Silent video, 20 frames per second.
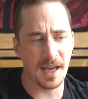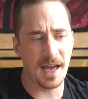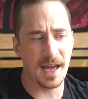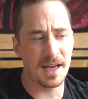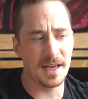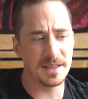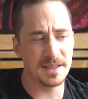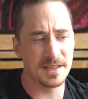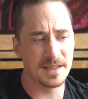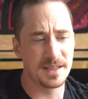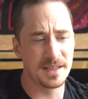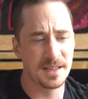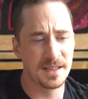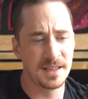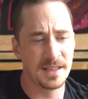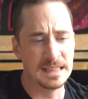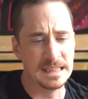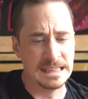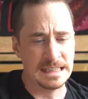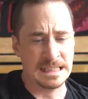at
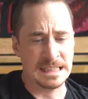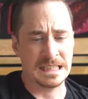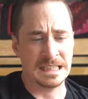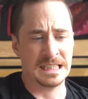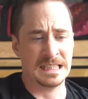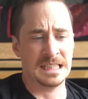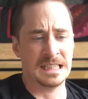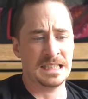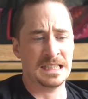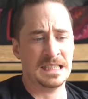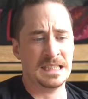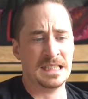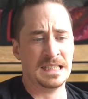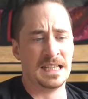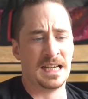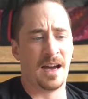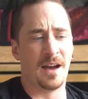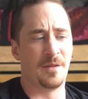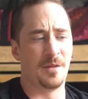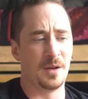
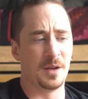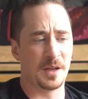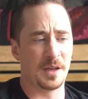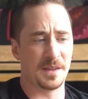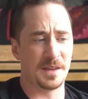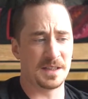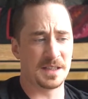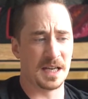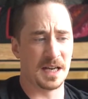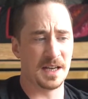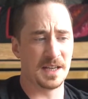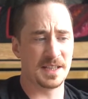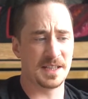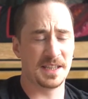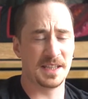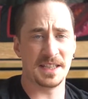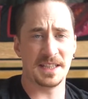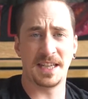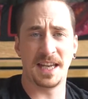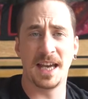the task
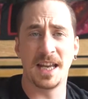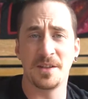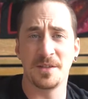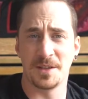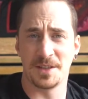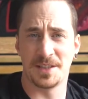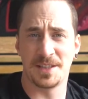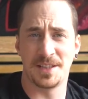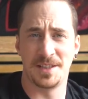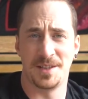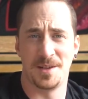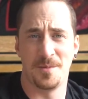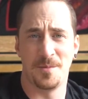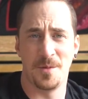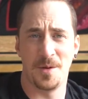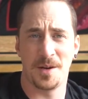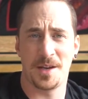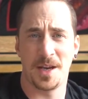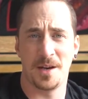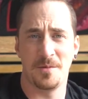that's ahead of us and
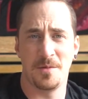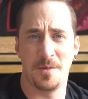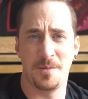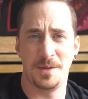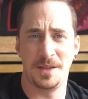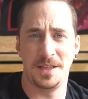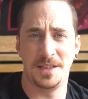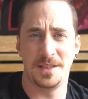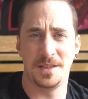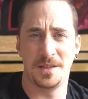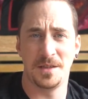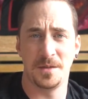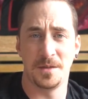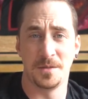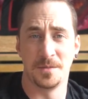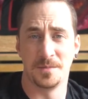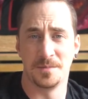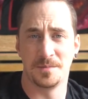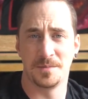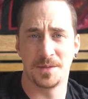work out what we need to
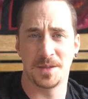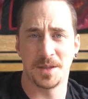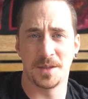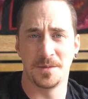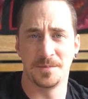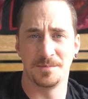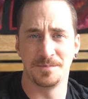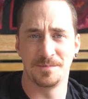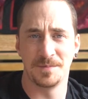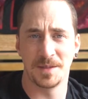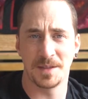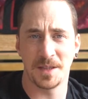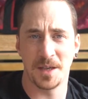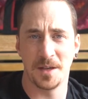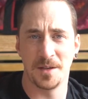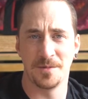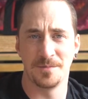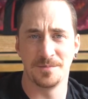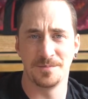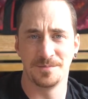do. So let's
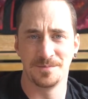go.